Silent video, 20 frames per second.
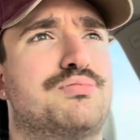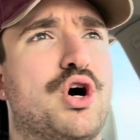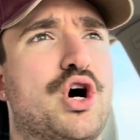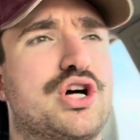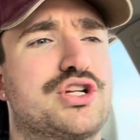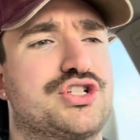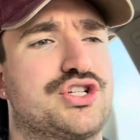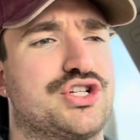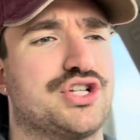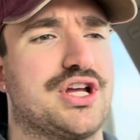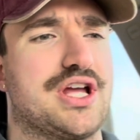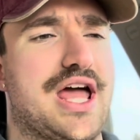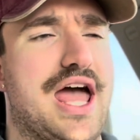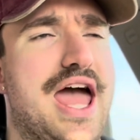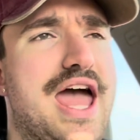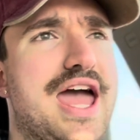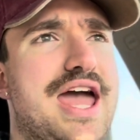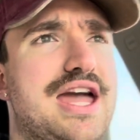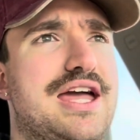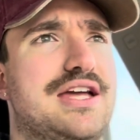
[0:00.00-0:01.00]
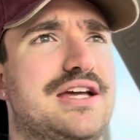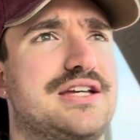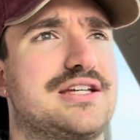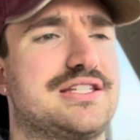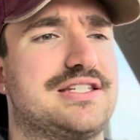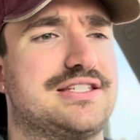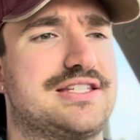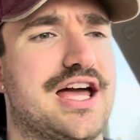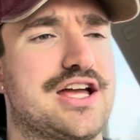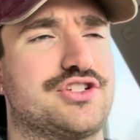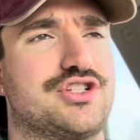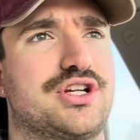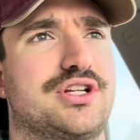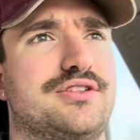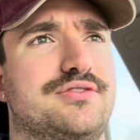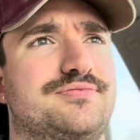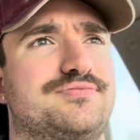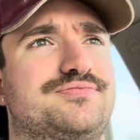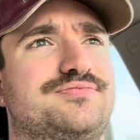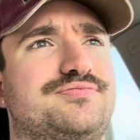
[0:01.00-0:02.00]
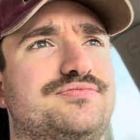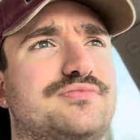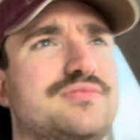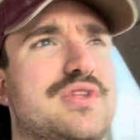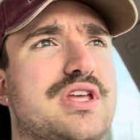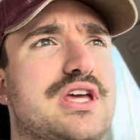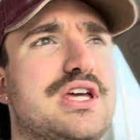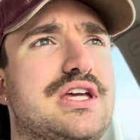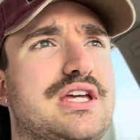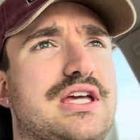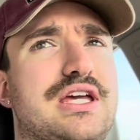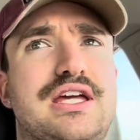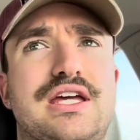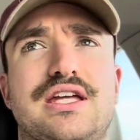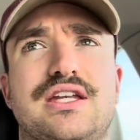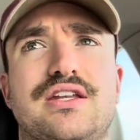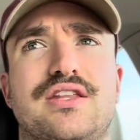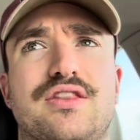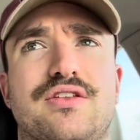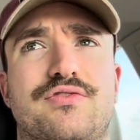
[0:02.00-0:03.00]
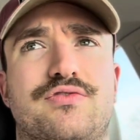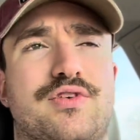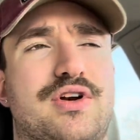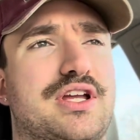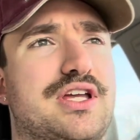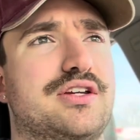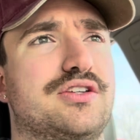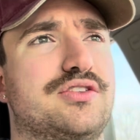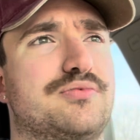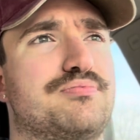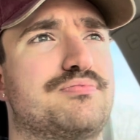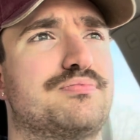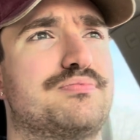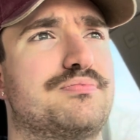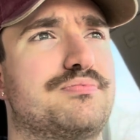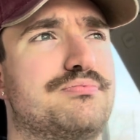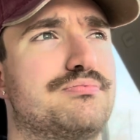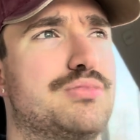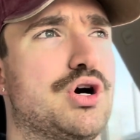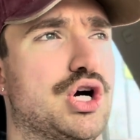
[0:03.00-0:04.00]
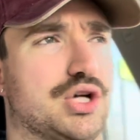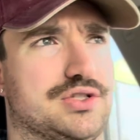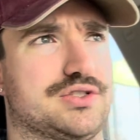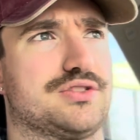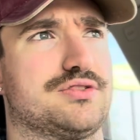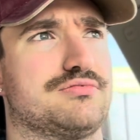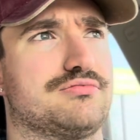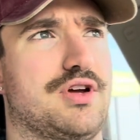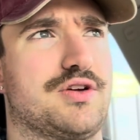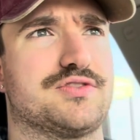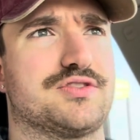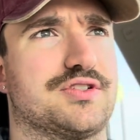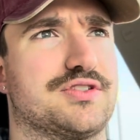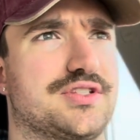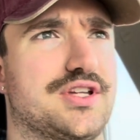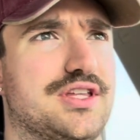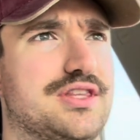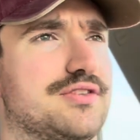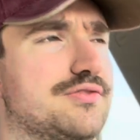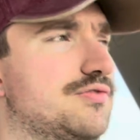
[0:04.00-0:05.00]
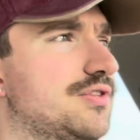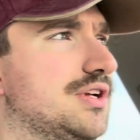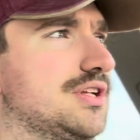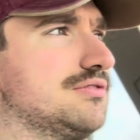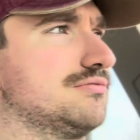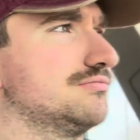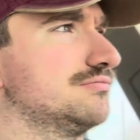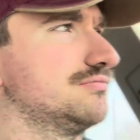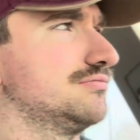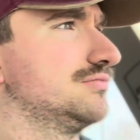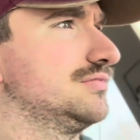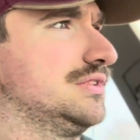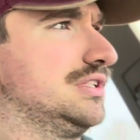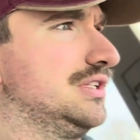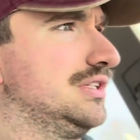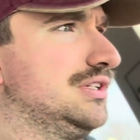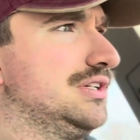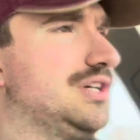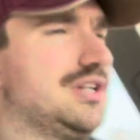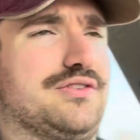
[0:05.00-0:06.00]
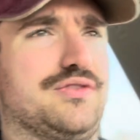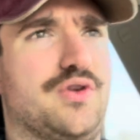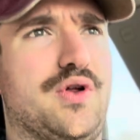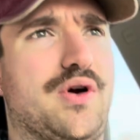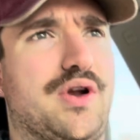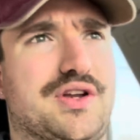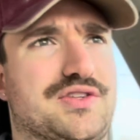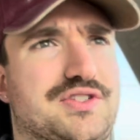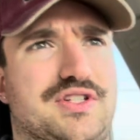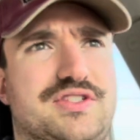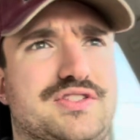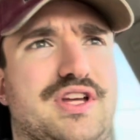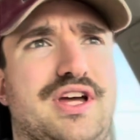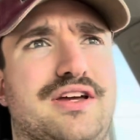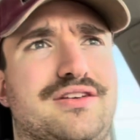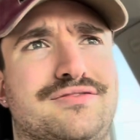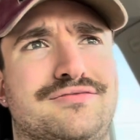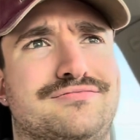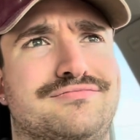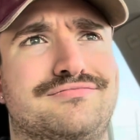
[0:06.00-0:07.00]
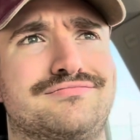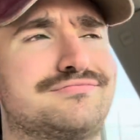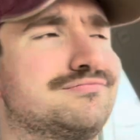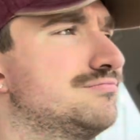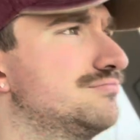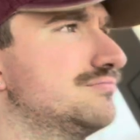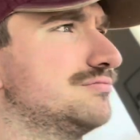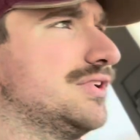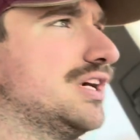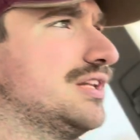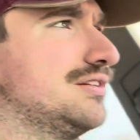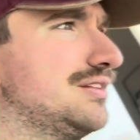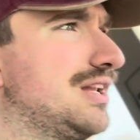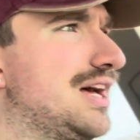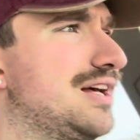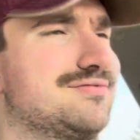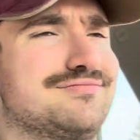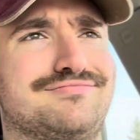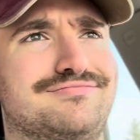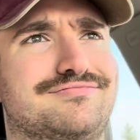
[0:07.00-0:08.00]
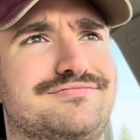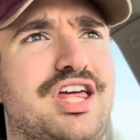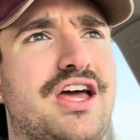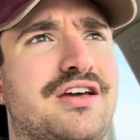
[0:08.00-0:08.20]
Push a session in the freaking books. I was going to say in the freaking, you know what I was going to say, but not